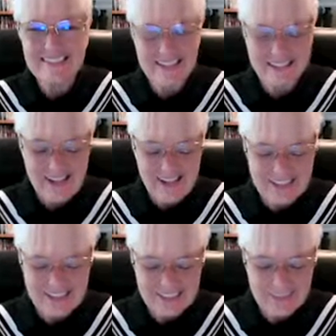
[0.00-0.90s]

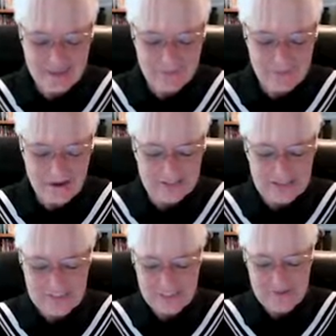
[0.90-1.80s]
technologies that are
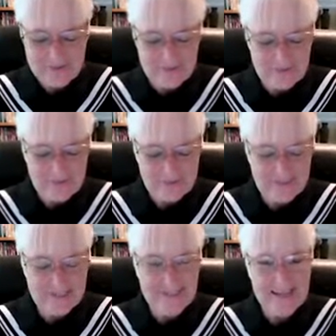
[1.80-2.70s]
just around the corner.
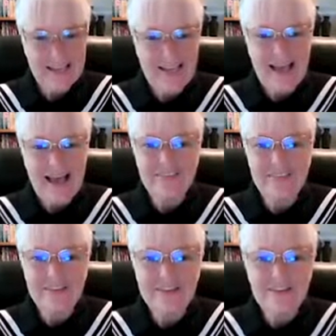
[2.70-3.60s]
And I
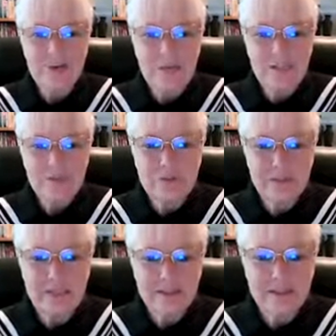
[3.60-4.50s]
thank you so much for
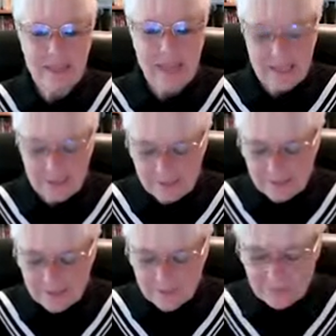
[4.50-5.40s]
being here today and
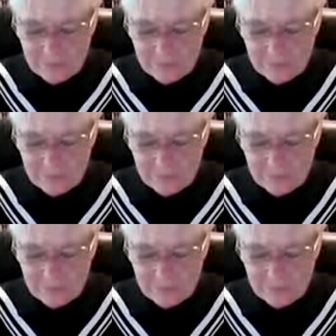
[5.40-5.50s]
listening to